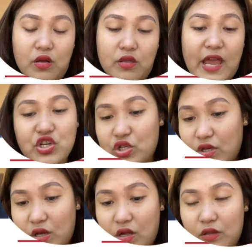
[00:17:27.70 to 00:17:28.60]

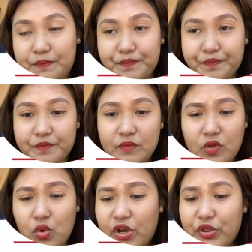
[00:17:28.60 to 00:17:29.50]
national
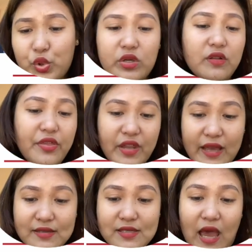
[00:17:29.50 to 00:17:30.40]
or internal
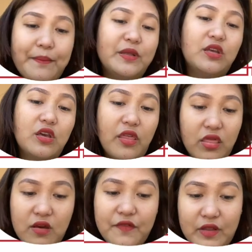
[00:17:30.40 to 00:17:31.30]
threats happening in
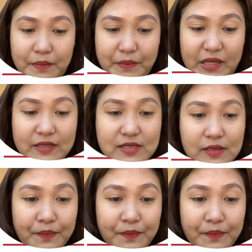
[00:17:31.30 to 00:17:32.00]
the Philippines.